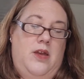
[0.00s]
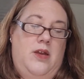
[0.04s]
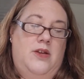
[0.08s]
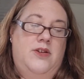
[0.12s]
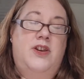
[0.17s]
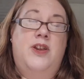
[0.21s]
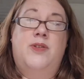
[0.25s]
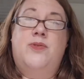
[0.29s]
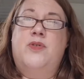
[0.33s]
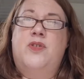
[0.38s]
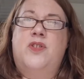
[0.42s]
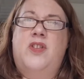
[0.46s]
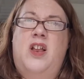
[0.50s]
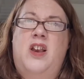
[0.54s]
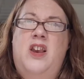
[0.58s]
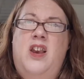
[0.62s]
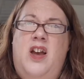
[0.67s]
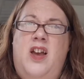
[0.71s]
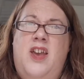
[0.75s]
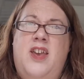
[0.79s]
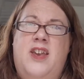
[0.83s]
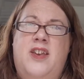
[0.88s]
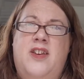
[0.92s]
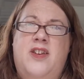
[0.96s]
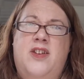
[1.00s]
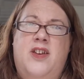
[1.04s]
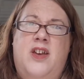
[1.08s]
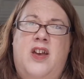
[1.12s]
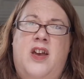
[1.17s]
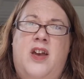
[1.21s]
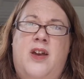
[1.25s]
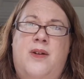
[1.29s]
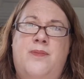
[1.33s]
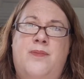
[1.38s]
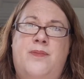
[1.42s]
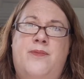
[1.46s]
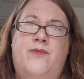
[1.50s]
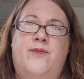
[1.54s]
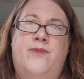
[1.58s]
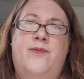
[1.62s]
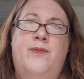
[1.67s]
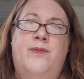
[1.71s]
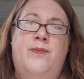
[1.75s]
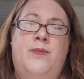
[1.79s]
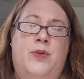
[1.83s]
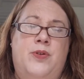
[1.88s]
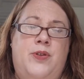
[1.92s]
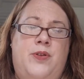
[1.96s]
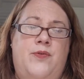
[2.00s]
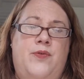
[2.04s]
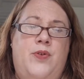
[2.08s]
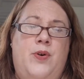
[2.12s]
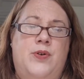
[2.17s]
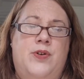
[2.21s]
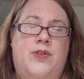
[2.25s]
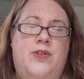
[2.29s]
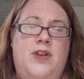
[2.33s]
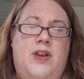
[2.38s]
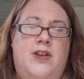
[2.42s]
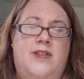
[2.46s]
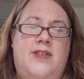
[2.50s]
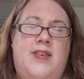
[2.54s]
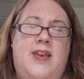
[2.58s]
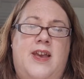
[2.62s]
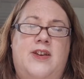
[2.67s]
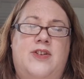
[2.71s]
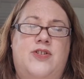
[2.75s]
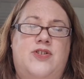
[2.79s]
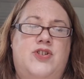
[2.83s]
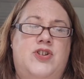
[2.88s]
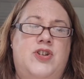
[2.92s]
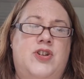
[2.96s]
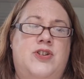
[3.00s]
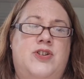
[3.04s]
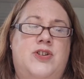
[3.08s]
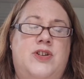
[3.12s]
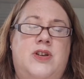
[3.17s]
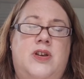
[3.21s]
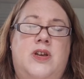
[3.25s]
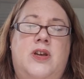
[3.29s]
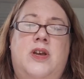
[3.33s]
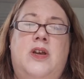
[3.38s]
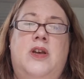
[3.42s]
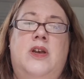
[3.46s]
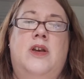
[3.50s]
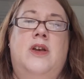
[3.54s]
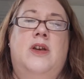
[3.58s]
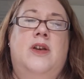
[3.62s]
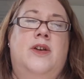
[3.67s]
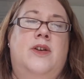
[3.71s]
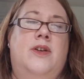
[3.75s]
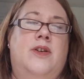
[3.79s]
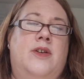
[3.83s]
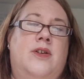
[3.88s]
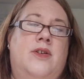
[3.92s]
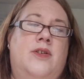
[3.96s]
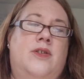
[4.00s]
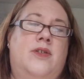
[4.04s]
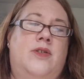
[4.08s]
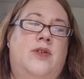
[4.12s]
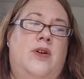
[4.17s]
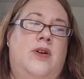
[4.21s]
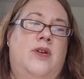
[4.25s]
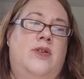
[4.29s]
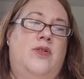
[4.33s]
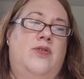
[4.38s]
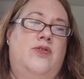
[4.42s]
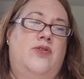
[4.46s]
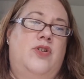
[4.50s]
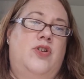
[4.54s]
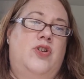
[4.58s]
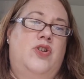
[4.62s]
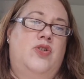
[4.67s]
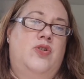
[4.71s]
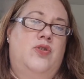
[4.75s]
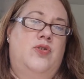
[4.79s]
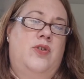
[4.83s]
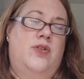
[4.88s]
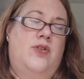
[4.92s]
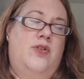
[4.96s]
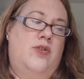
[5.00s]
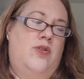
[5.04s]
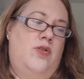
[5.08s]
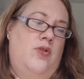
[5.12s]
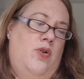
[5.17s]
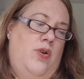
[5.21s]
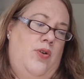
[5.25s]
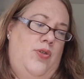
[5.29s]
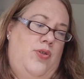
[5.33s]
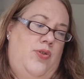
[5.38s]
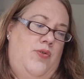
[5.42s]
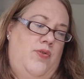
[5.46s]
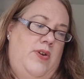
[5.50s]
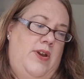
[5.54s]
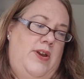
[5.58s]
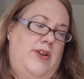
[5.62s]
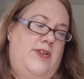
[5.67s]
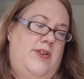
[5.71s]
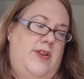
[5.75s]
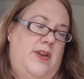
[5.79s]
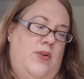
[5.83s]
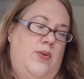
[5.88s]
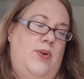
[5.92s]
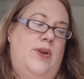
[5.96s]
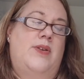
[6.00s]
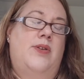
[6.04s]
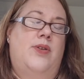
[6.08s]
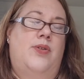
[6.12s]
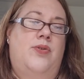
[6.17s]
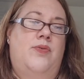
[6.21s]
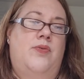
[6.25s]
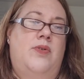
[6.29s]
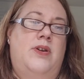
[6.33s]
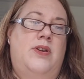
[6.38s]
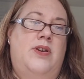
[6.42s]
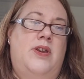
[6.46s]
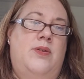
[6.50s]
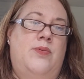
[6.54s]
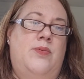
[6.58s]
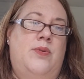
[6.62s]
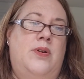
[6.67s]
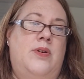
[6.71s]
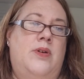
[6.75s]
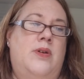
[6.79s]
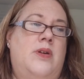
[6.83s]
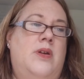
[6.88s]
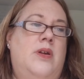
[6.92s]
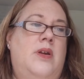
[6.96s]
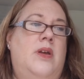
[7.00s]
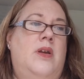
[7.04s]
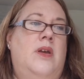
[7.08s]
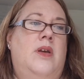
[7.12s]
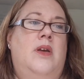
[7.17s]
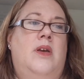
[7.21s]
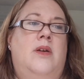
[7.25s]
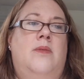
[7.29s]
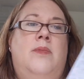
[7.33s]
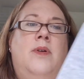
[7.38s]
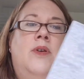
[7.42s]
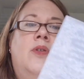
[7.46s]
just because I like embossing folders that are textured. So I'm not too sure. This is not a 3D. Oh, it is a 3D one. But